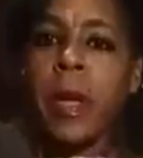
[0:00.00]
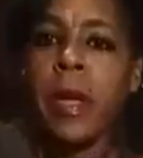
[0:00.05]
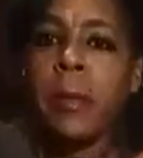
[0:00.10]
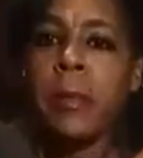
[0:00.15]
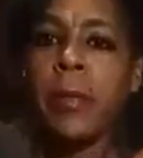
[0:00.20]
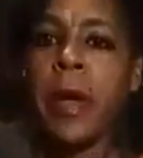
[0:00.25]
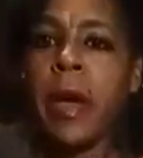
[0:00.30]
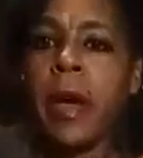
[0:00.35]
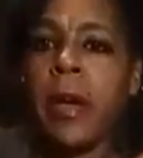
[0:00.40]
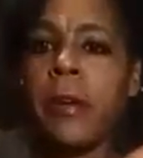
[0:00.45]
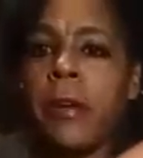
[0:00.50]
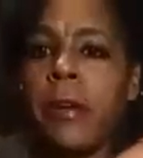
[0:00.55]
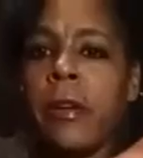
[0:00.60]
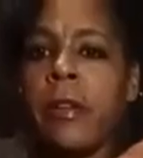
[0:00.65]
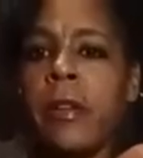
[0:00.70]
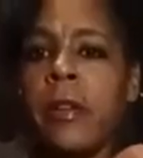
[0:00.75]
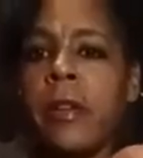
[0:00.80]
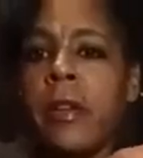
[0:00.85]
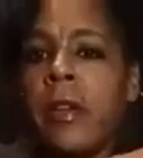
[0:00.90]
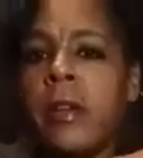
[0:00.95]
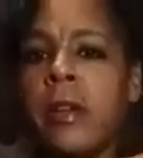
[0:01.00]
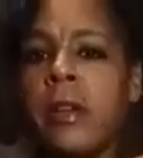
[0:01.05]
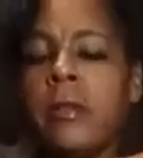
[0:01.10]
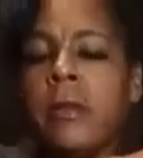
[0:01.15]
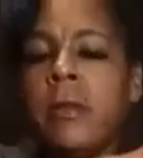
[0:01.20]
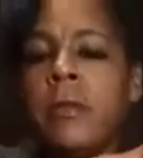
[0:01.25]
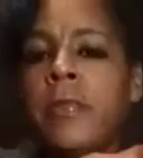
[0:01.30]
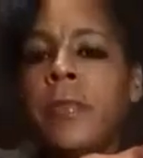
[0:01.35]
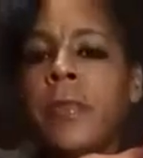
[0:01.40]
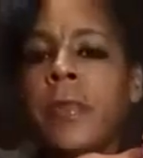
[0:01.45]
band pattern,
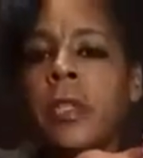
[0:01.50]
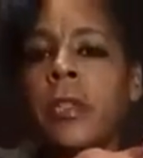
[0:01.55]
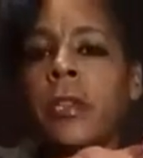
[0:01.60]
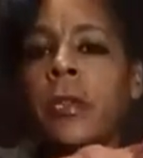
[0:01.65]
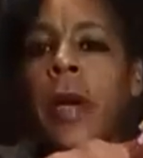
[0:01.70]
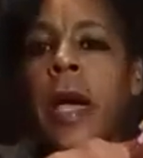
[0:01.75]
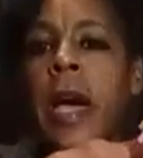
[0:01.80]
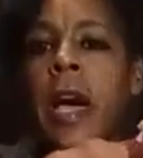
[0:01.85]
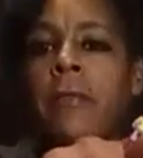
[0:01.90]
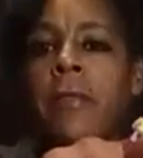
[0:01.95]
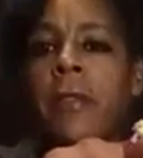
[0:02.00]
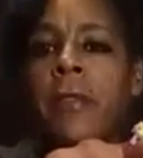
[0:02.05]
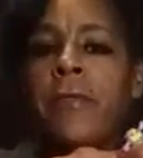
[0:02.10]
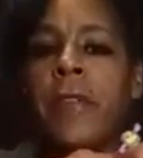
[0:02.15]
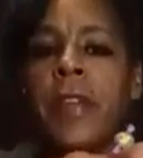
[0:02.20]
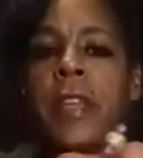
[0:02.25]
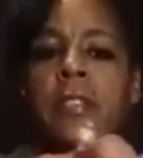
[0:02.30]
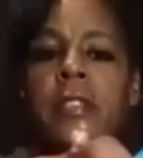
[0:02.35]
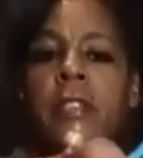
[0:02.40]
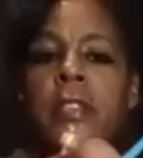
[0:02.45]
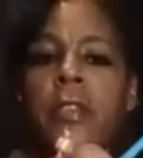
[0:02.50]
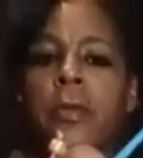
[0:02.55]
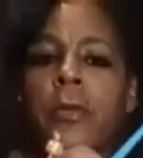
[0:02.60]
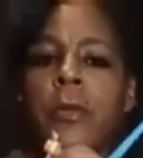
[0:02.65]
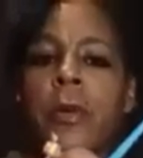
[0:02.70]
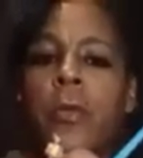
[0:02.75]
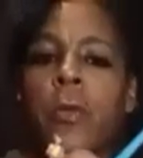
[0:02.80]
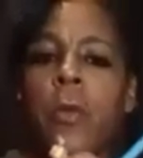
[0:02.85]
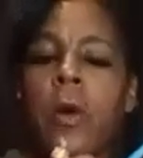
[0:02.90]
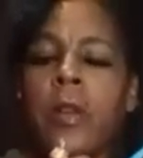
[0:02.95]
you have it facing
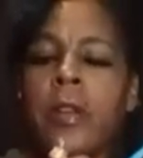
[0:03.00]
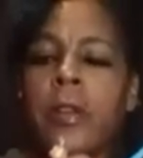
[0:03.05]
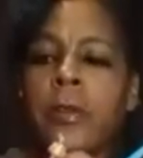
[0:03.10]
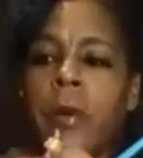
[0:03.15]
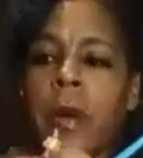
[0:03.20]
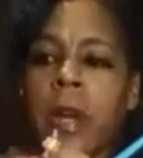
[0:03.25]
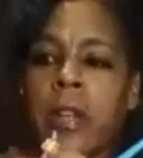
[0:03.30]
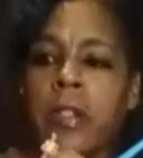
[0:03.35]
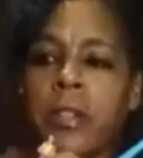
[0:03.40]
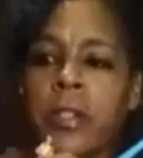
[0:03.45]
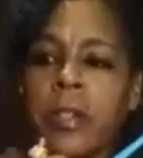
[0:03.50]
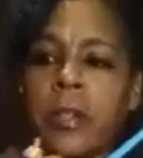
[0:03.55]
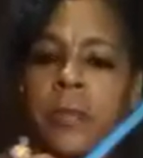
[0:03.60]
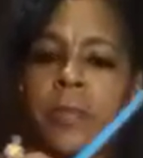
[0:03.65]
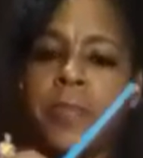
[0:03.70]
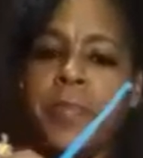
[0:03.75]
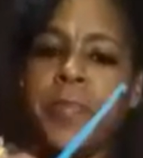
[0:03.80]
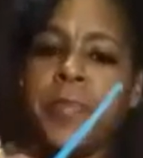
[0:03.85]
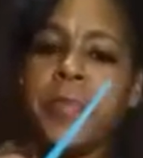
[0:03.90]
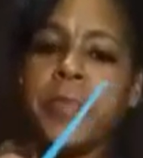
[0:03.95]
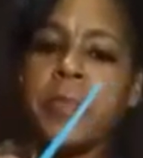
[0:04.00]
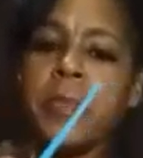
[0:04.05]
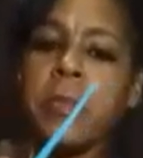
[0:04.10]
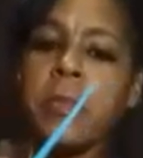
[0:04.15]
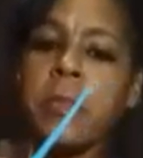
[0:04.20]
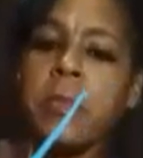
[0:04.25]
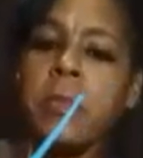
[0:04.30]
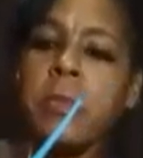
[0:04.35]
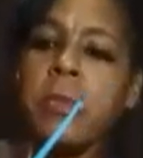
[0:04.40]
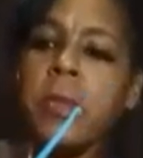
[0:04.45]
you in one direction,
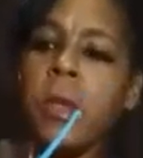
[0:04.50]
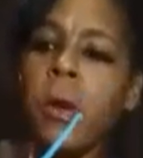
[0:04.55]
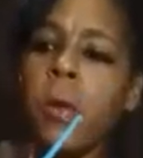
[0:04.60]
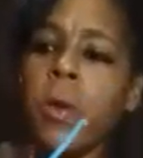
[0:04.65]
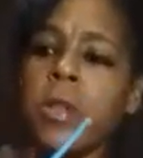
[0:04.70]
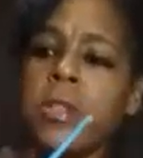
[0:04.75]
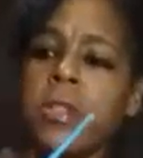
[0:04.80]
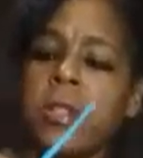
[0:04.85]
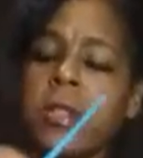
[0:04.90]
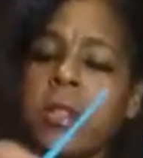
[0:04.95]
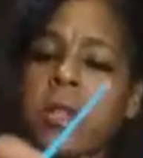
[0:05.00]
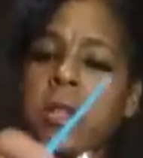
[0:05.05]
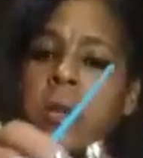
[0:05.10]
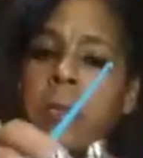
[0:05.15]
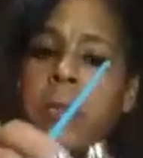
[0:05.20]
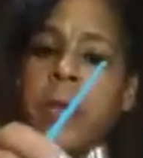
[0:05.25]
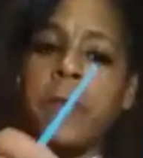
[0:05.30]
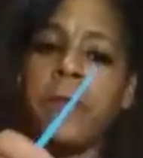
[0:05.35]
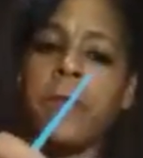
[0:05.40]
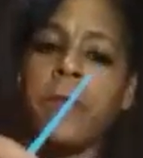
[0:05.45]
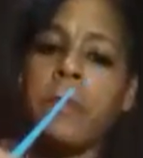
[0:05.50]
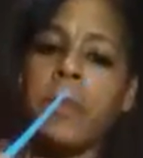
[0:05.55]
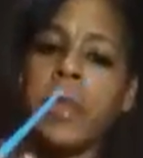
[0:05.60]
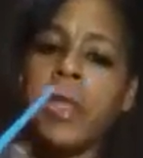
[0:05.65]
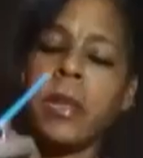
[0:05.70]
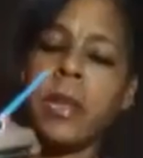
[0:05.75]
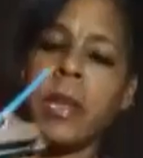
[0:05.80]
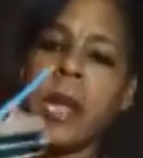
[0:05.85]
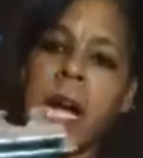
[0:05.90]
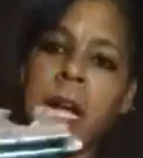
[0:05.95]
which is going to be from
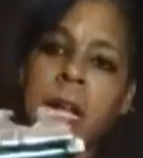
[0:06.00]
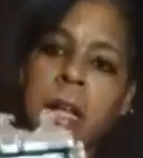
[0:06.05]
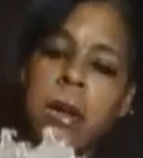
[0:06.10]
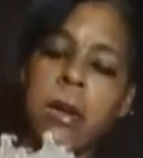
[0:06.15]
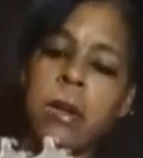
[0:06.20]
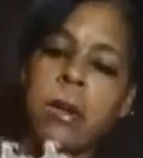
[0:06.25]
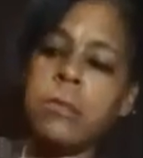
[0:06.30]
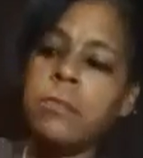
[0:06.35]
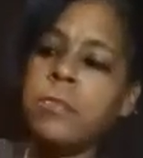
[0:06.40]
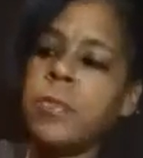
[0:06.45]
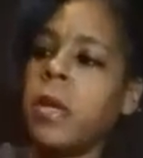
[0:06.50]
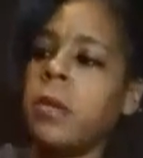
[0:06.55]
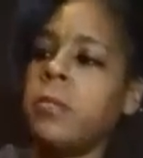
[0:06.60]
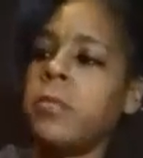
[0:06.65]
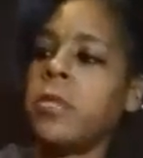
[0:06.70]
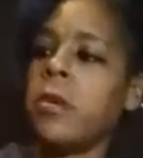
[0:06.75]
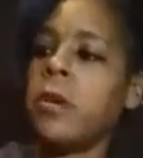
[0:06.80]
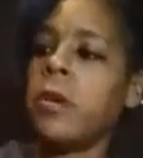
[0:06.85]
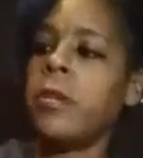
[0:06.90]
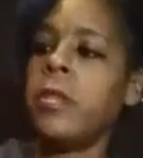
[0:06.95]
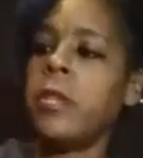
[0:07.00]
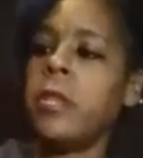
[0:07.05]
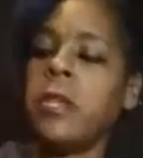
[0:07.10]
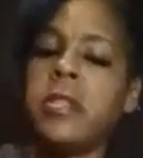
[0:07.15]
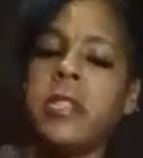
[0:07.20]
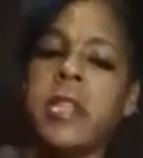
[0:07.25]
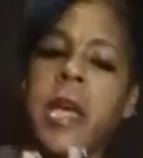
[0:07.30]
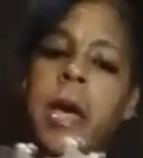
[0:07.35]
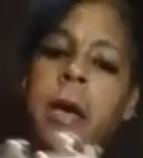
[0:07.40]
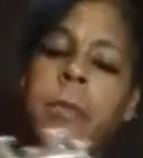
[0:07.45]
the
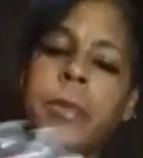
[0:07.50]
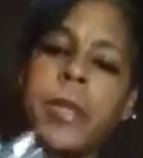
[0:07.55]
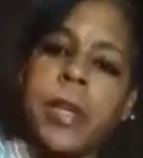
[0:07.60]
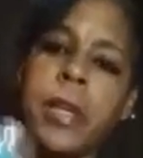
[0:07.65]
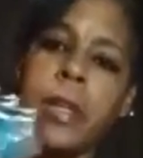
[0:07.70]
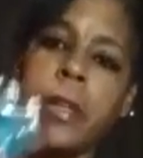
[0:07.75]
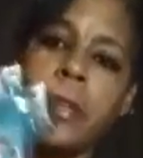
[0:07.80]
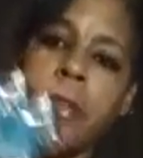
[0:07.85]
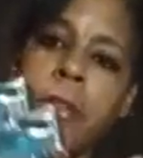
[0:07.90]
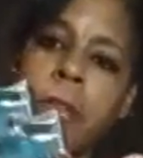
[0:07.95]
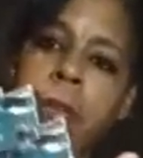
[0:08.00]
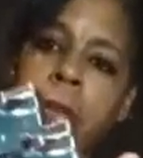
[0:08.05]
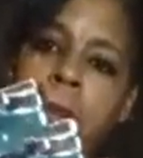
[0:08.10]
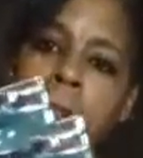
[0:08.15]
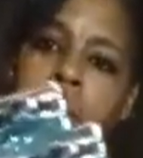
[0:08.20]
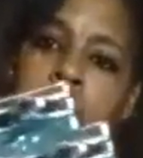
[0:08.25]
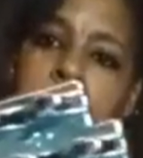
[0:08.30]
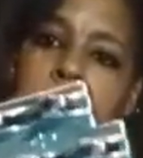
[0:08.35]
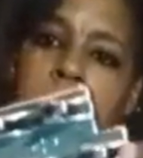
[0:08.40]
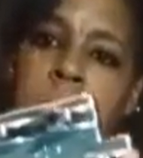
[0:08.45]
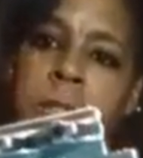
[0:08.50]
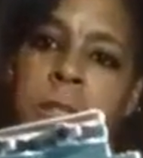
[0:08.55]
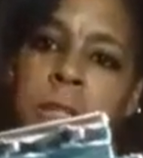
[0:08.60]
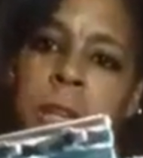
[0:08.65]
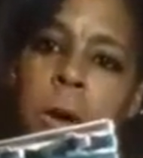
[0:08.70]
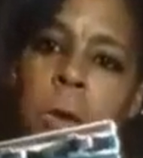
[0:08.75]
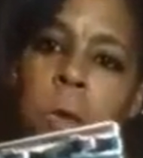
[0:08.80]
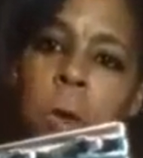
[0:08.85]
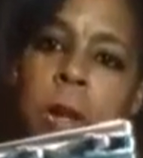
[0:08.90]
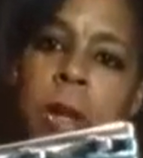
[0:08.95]
the tabbed end.
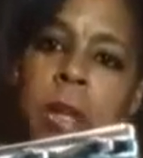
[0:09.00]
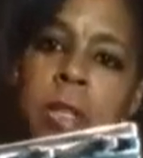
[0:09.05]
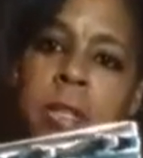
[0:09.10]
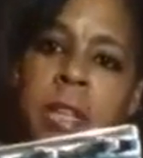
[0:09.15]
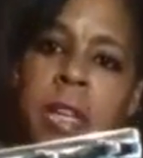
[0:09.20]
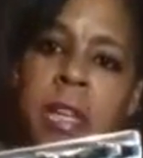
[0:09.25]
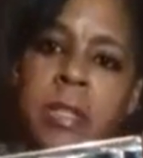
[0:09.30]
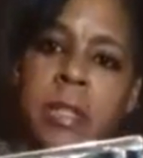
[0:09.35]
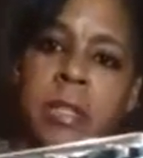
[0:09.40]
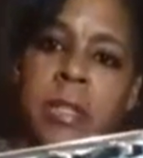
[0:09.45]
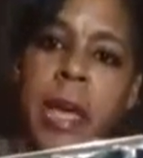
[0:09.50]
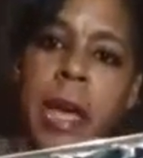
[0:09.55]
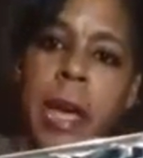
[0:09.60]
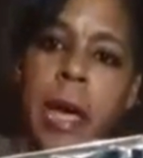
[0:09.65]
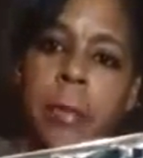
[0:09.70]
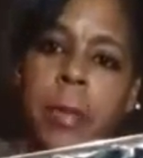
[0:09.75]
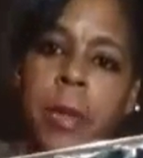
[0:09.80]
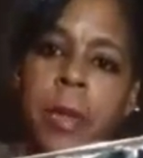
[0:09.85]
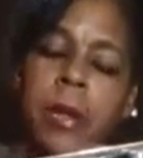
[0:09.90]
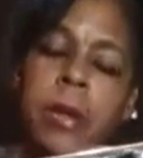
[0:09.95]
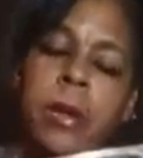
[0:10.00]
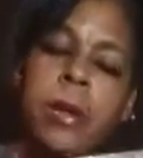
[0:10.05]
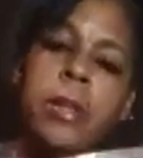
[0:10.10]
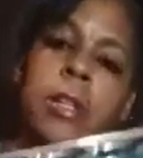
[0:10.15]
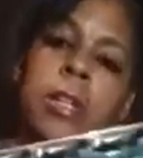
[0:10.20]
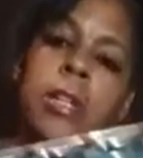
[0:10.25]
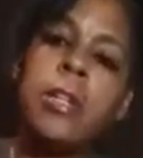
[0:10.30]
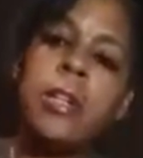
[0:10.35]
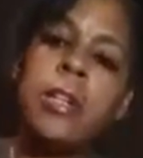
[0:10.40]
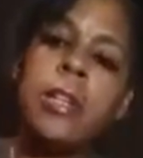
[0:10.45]
See how one end has a tab
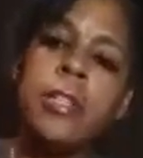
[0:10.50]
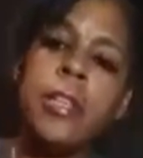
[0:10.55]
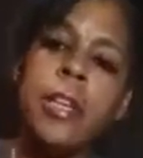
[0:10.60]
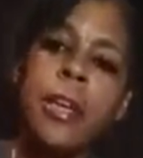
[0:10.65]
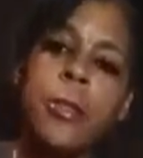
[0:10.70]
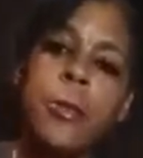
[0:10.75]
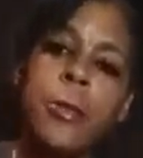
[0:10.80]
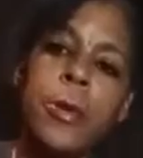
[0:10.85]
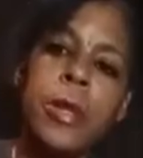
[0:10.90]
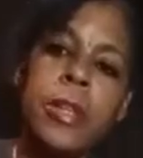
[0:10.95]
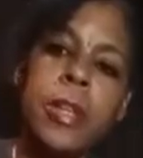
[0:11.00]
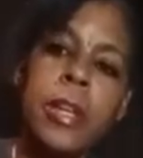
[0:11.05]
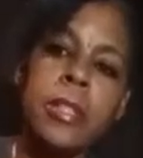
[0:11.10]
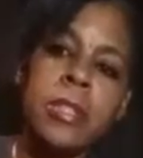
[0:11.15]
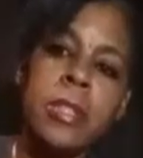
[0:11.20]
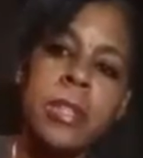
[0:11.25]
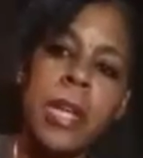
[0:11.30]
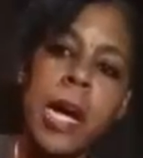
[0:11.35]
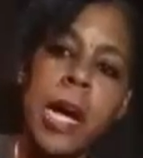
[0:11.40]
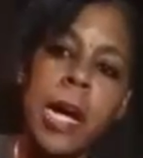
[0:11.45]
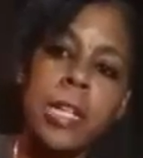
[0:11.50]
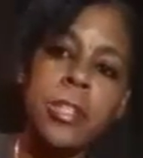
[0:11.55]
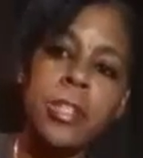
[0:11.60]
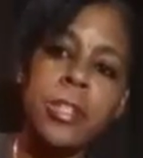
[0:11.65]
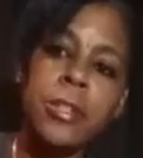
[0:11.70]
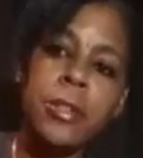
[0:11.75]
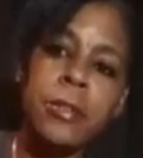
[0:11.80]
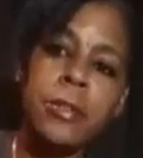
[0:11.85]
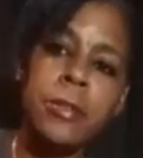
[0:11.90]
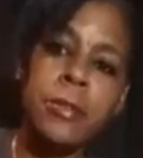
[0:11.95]
and the other end has a
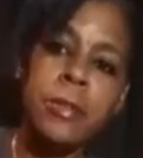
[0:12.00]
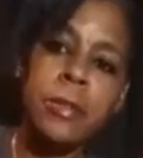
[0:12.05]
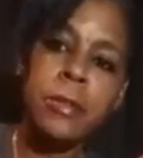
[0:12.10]
notch.